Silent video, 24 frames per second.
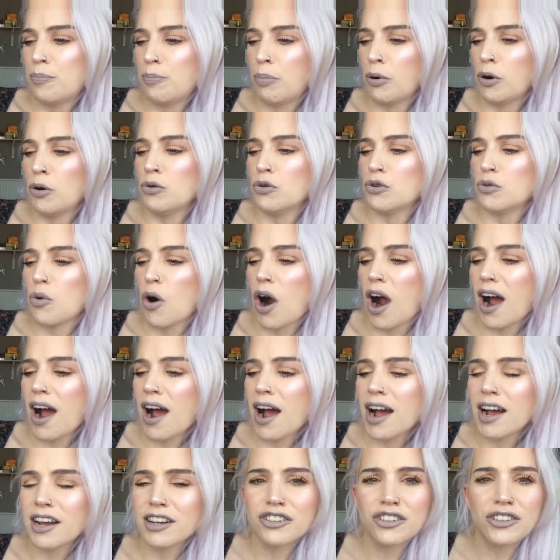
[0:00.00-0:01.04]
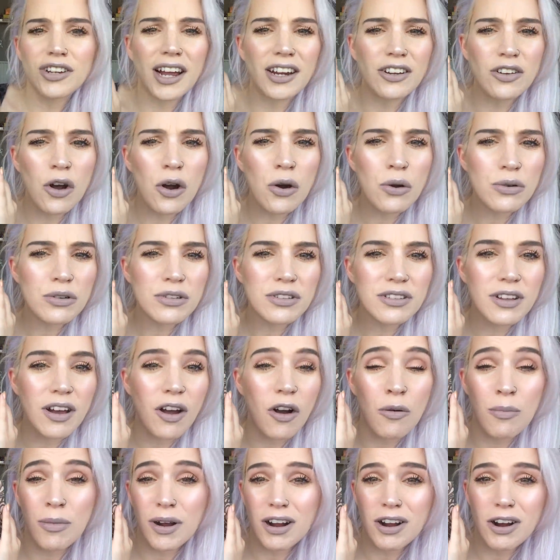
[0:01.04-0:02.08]
Boudoir Shadows.
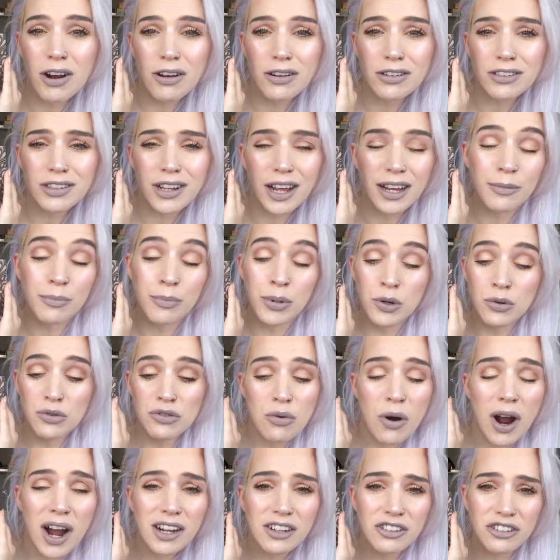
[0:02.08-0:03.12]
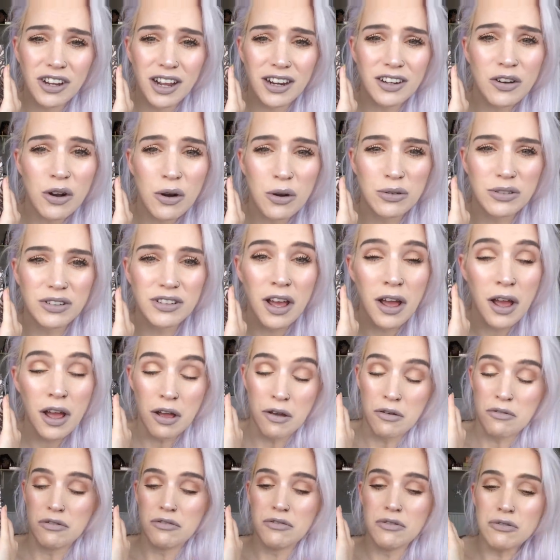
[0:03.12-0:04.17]
Oh my gosh, like Boudoir Shadows.
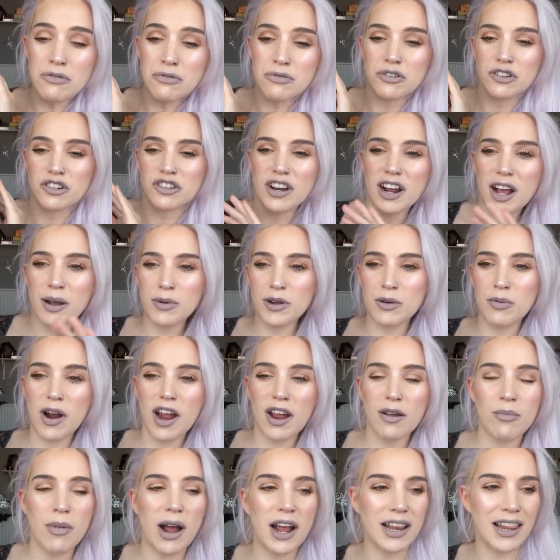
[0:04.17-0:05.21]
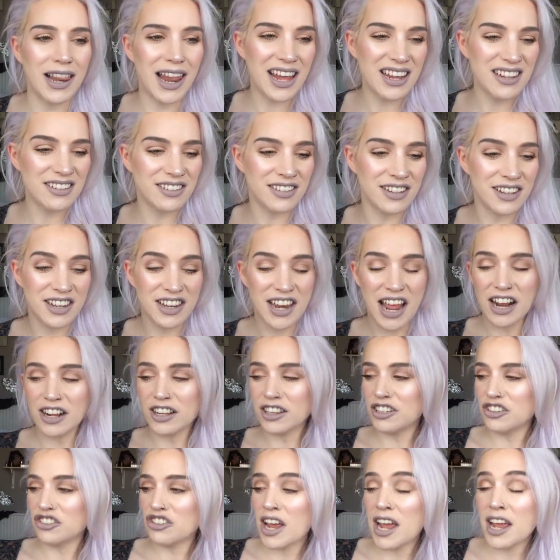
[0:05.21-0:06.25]
Ooh, should I be wearing my lace
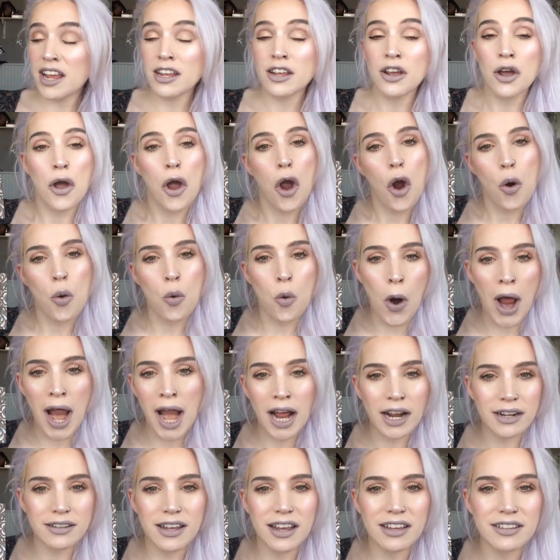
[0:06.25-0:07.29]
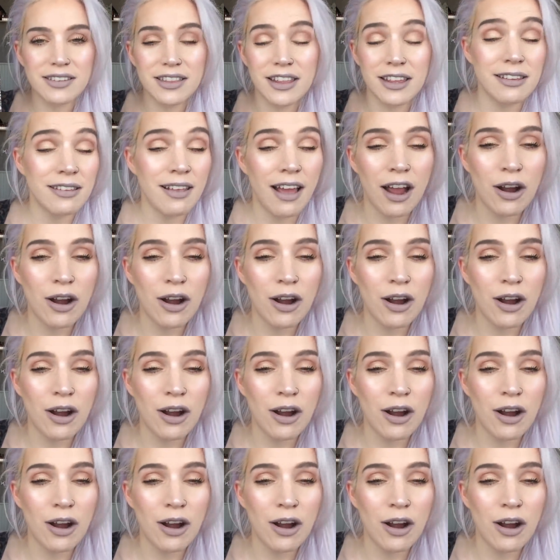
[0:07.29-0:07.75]
negligee when I test this